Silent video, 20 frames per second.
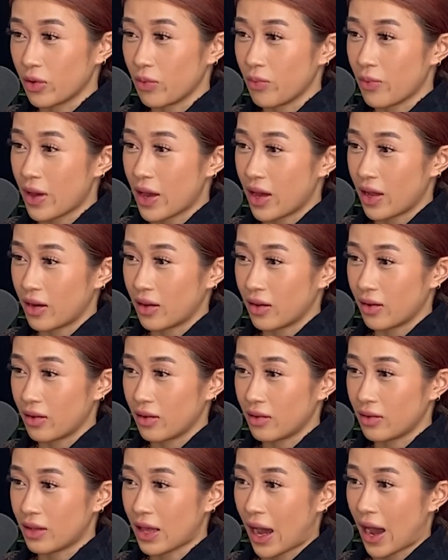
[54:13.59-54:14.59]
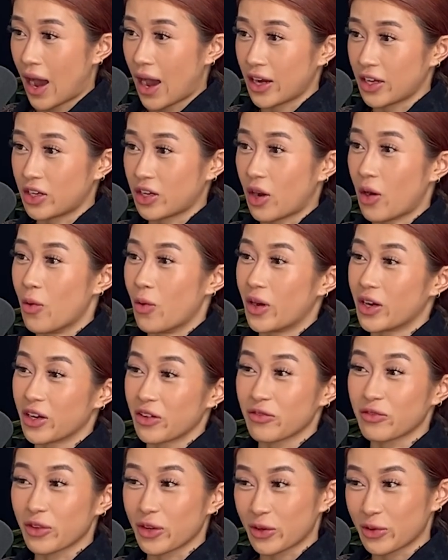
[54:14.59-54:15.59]
men that I don't want to
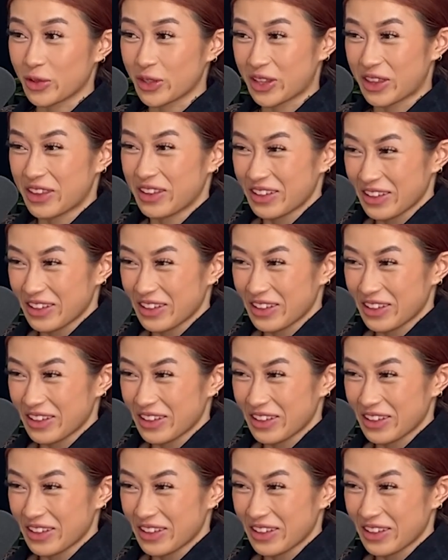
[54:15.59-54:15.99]
flirt with.